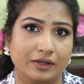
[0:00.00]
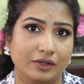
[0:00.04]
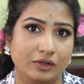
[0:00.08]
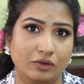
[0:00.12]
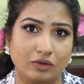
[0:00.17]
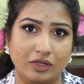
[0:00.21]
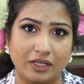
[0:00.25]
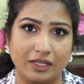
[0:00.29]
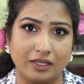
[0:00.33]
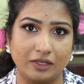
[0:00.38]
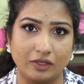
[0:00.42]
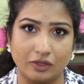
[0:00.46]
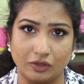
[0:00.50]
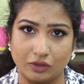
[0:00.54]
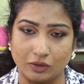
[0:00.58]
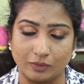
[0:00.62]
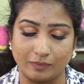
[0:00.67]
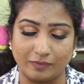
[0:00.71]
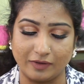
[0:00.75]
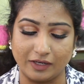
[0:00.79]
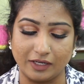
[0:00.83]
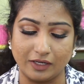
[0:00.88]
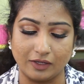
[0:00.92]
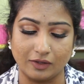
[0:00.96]
doing
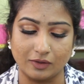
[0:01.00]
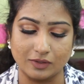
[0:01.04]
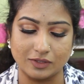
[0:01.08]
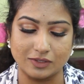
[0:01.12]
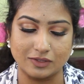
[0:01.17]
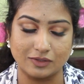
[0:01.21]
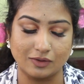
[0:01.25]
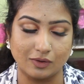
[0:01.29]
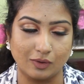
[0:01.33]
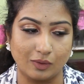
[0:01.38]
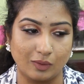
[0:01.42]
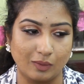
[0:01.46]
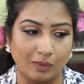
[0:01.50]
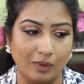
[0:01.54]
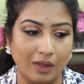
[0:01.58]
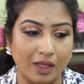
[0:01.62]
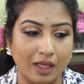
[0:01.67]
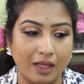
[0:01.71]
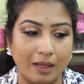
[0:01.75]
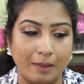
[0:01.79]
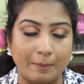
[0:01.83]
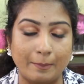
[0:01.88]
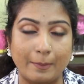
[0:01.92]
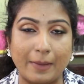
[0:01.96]
YouTube videos, so
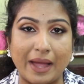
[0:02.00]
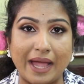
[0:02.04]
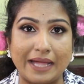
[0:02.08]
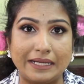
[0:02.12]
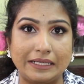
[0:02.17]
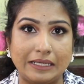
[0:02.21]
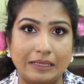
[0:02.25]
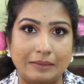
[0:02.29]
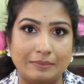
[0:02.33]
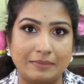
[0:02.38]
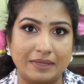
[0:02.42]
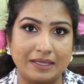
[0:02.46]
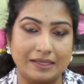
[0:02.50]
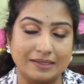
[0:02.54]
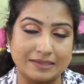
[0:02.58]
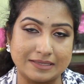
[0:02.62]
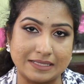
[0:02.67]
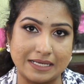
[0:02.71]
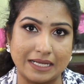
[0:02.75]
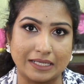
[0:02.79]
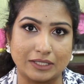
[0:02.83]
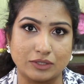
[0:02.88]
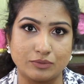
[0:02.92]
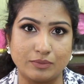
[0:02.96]
my name
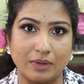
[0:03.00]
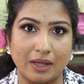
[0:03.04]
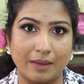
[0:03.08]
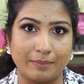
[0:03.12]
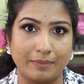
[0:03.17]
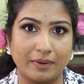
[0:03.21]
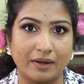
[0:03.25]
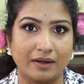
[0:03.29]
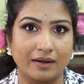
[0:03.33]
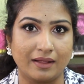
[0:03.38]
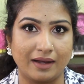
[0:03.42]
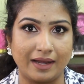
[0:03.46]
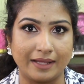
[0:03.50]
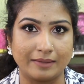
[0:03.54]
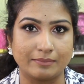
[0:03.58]
is Lakshmi Aparna,